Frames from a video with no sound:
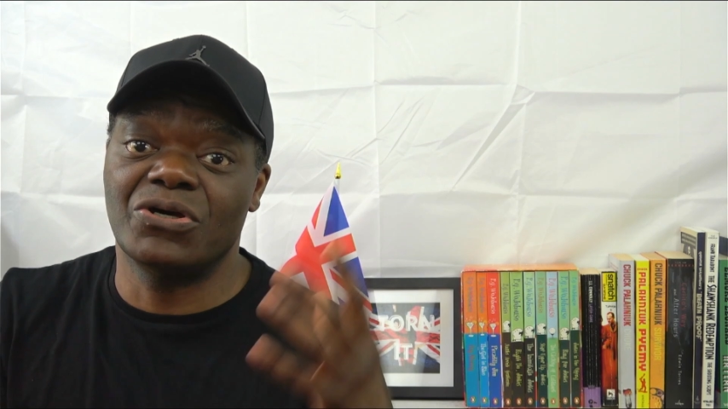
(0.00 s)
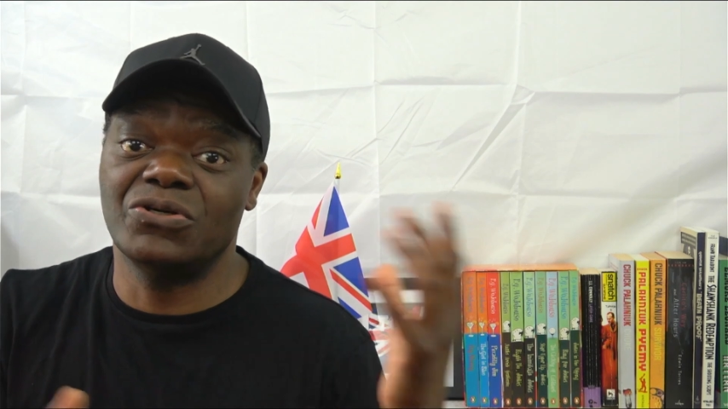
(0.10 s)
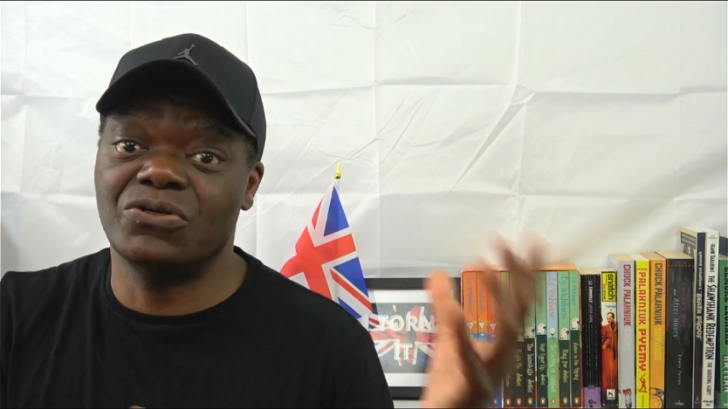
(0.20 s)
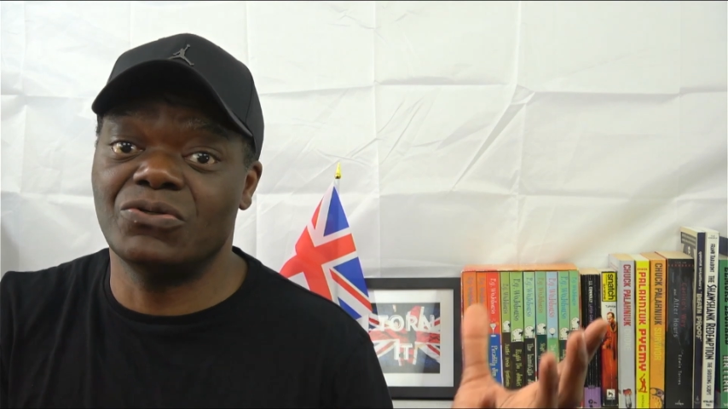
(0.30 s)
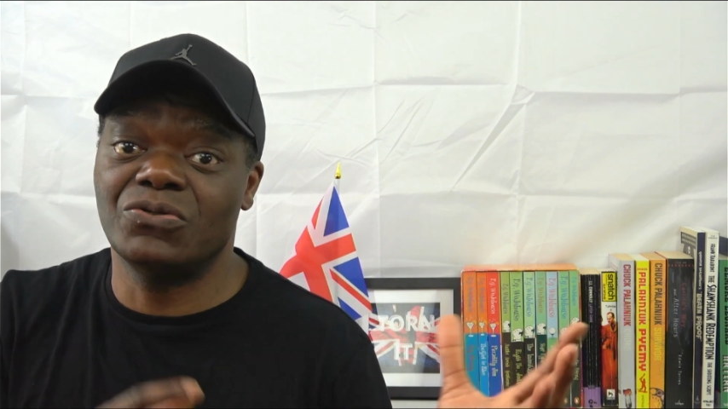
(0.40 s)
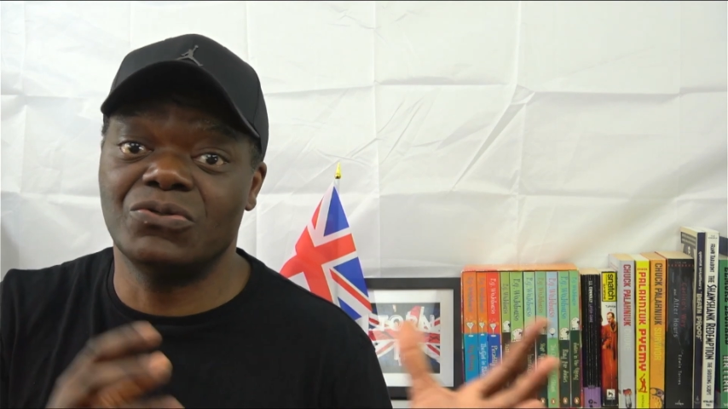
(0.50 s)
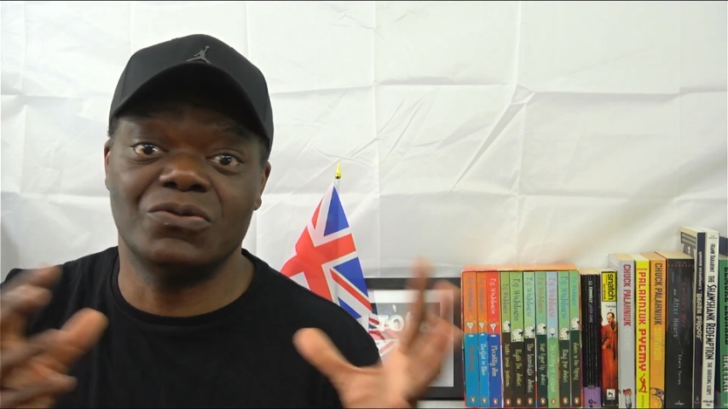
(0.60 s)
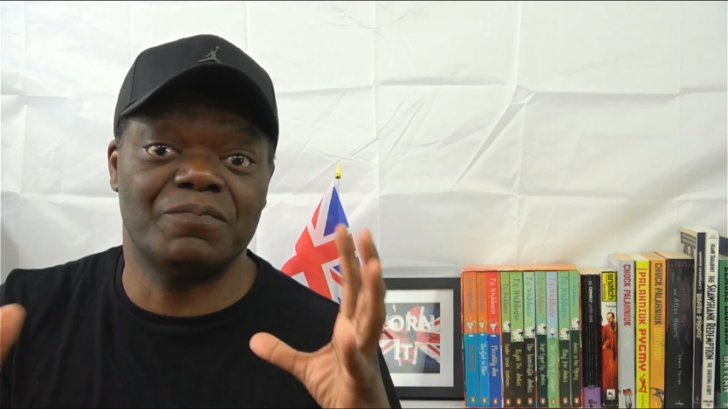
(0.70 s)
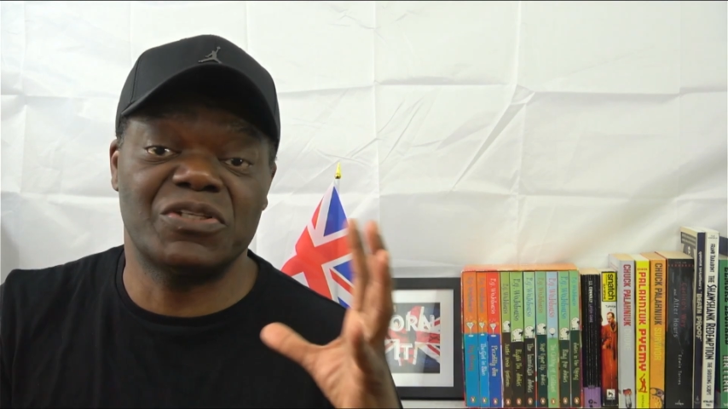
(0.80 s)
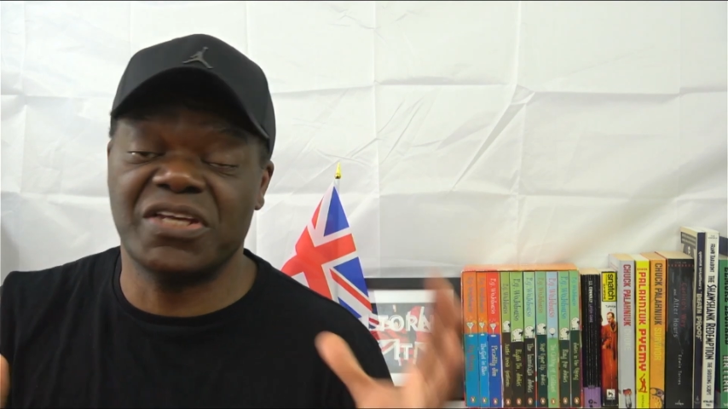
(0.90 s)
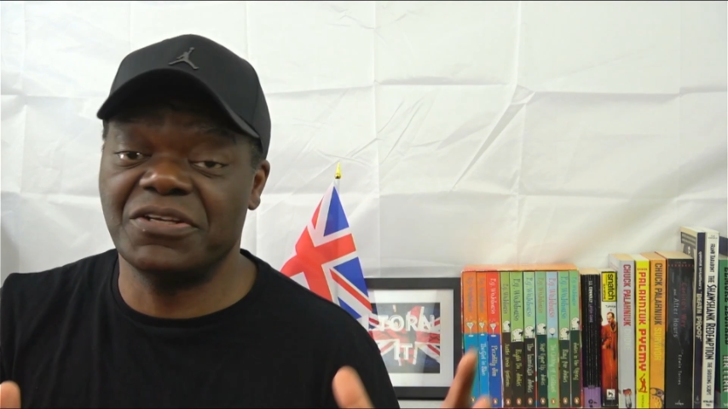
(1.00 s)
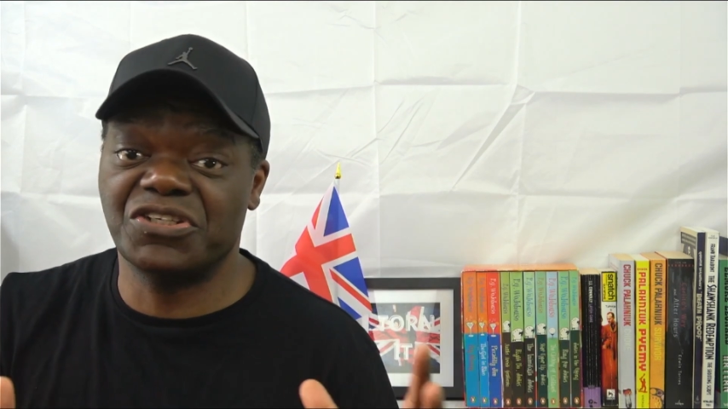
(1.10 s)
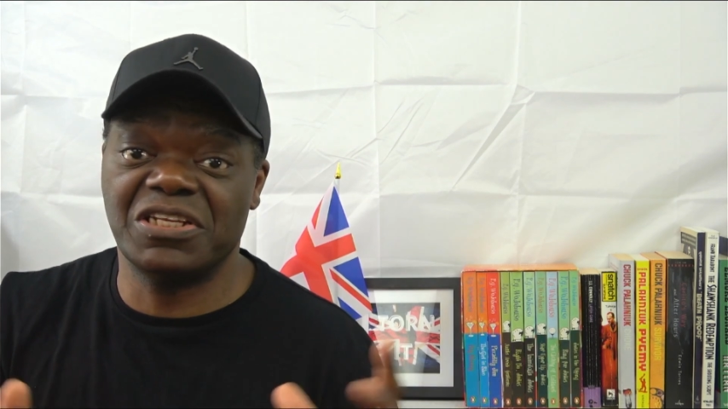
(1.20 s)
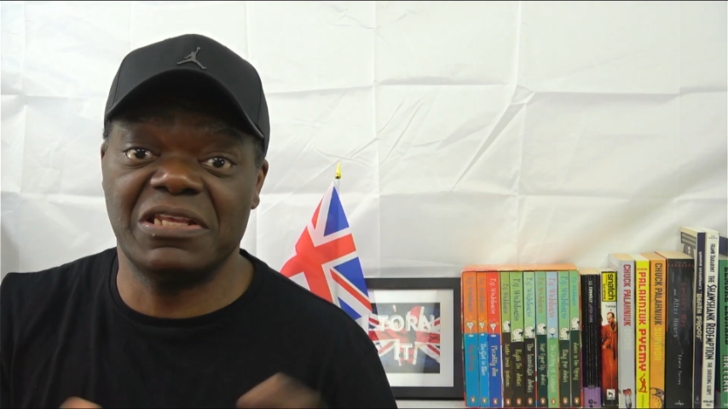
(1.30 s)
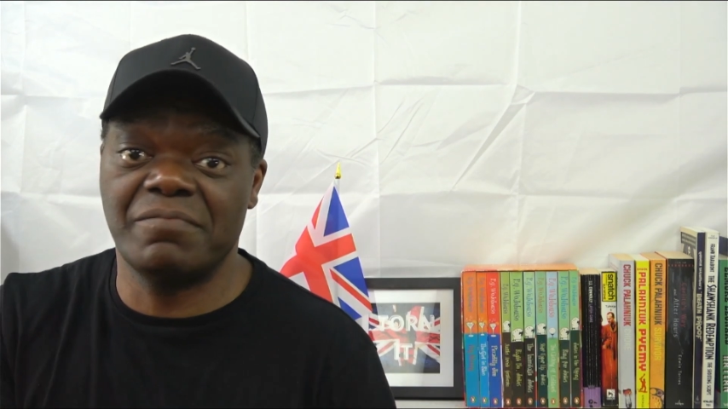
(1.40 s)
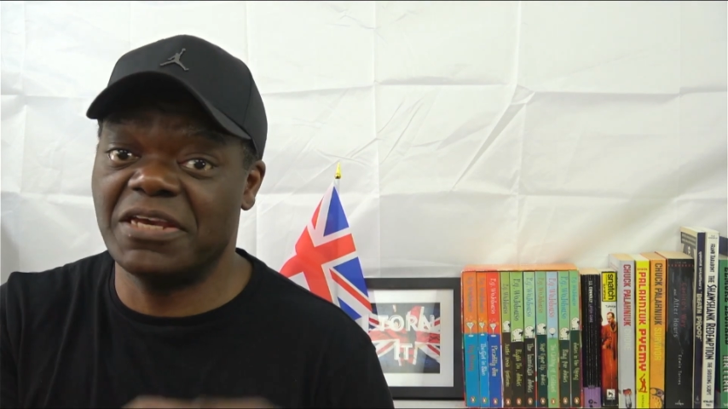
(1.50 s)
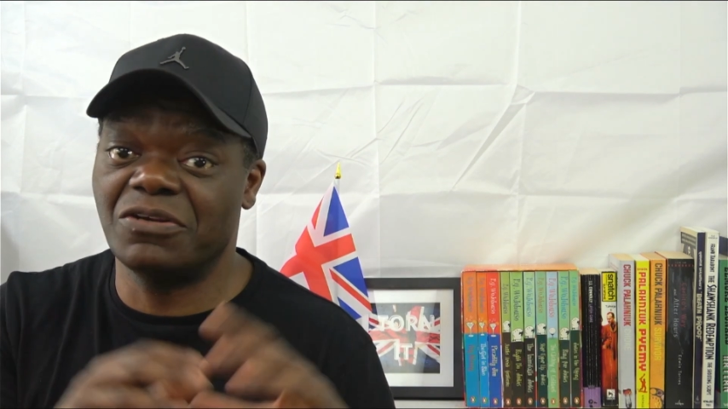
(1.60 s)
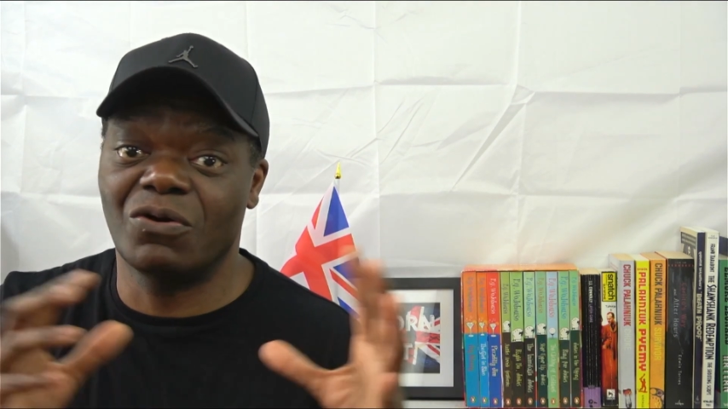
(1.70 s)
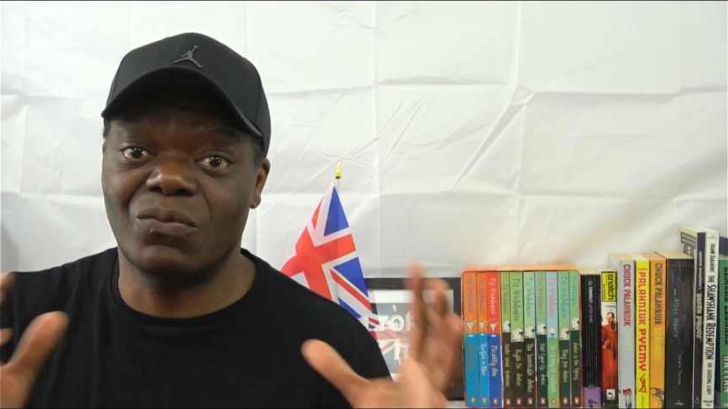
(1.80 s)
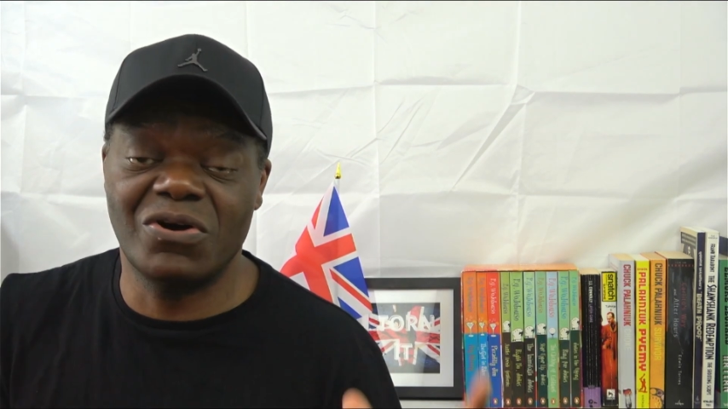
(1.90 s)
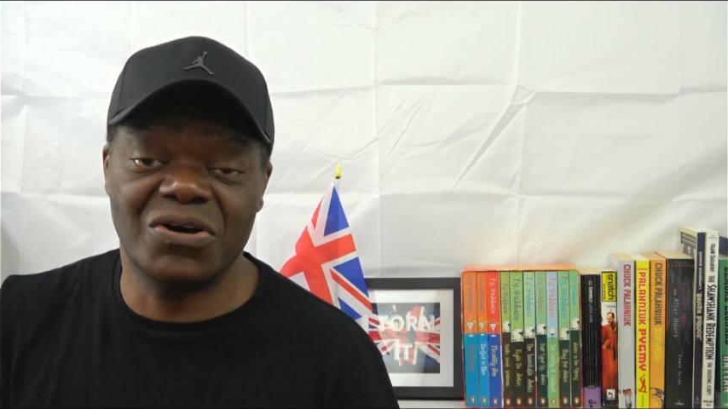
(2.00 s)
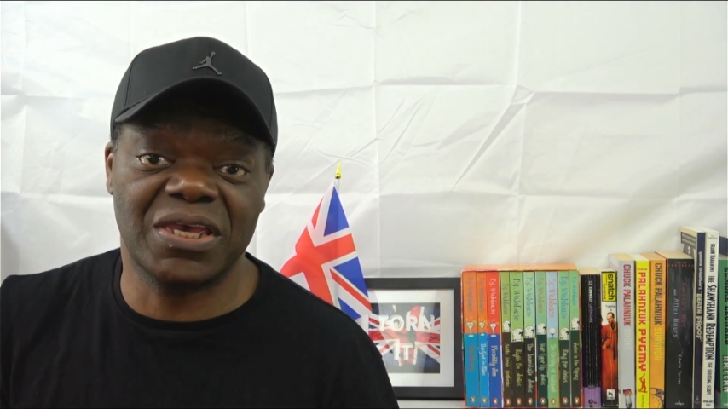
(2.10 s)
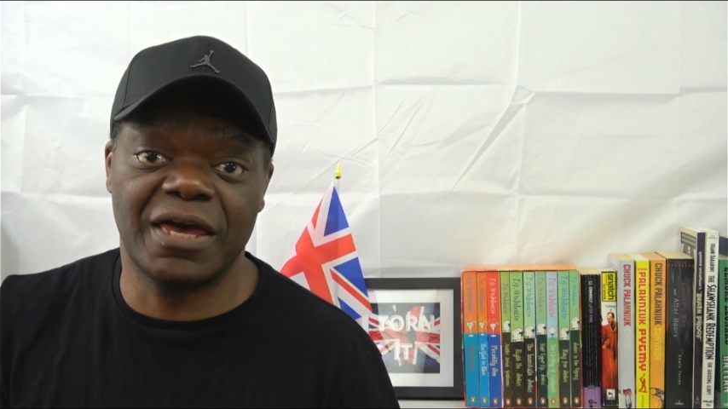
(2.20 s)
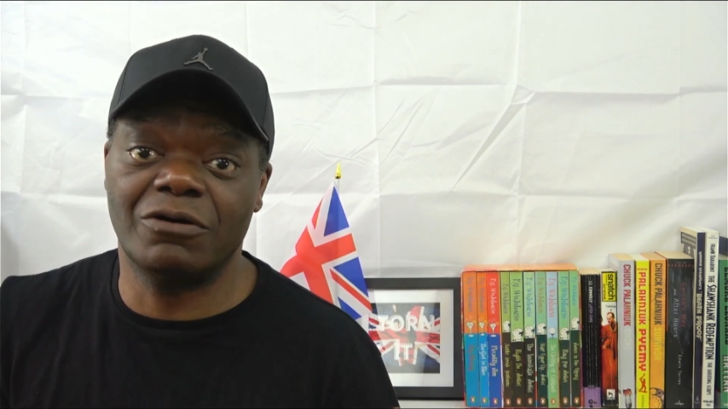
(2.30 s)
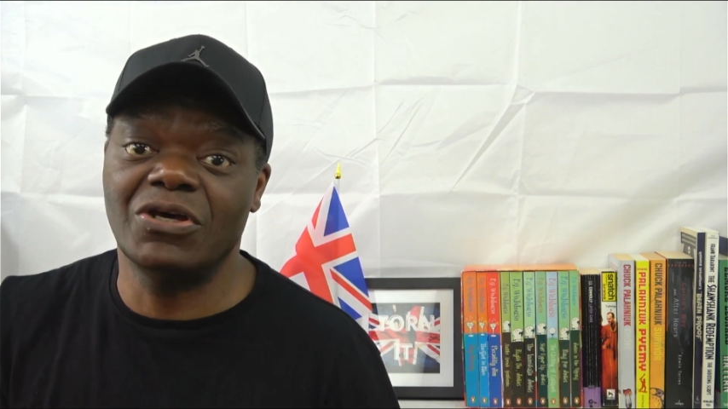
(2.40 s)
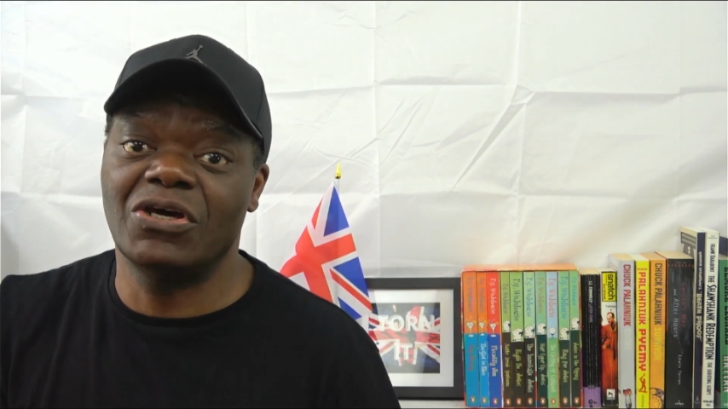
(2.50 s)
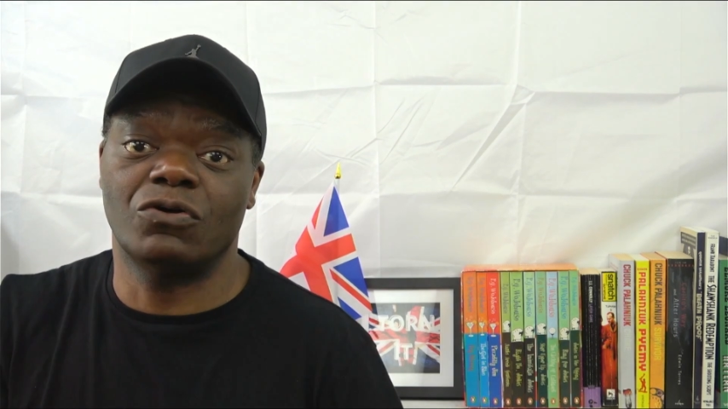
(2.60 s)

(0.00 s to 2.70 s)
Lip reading: who potentially may not work out,